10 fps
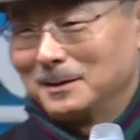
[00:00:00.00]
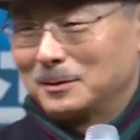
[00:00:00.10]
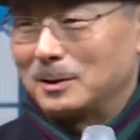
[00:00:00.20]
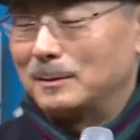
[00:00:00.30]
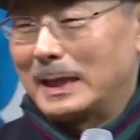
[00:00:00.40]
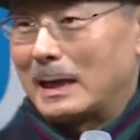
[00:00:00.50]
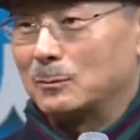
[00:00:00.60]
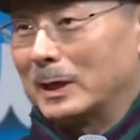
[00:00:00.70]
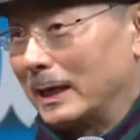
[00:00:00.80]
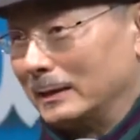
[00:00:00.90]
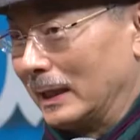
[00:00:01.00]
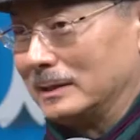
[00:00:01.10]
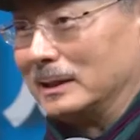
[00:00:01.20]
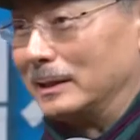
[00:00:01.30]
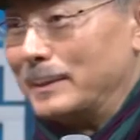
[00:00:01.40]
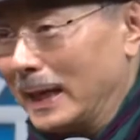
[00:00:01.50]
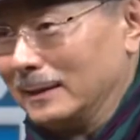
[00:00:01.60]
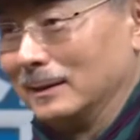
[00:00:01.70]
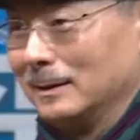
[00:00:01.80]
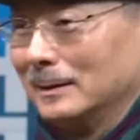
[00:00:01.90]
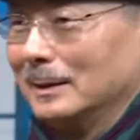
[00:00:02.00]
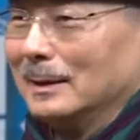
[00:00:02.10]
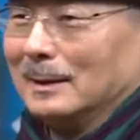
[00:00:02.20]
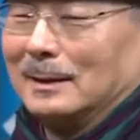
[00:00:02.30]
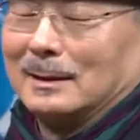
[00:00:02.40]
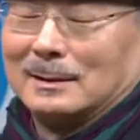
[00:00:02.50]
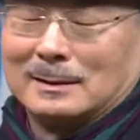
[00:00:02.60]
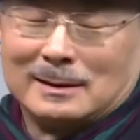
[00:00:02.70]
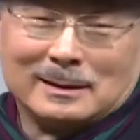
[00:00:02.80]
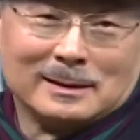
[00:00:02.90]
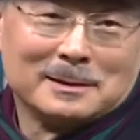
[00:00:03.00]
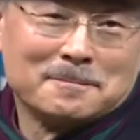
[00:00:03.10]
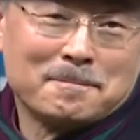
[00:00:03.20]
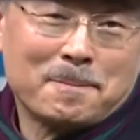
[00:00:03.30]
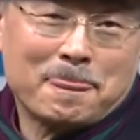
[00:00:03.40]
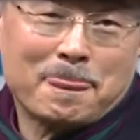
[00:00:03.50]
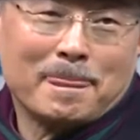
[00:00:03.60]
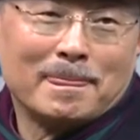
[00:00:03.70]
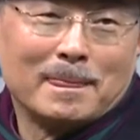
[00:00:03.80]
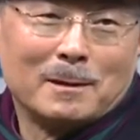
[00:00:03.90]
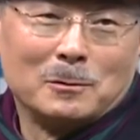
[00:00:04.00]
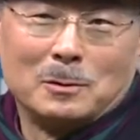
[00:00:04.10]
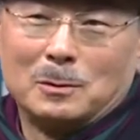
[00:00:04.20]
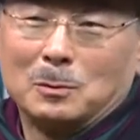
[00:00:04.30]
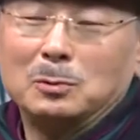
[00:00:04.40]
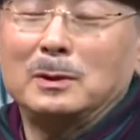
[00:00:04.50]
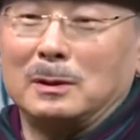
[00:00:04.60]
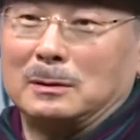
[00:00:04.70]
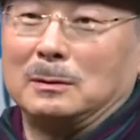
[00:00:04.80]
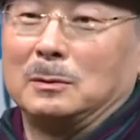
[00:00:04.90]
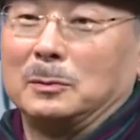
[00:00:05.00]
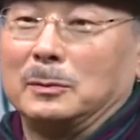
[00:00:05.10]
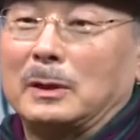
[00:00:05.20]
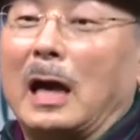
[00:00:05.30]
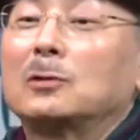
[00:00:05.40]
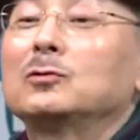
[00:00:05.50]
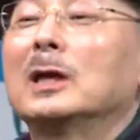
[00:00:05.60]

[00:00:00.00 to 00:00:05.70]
I think, I know anyone can do Atomy, but yet after some time,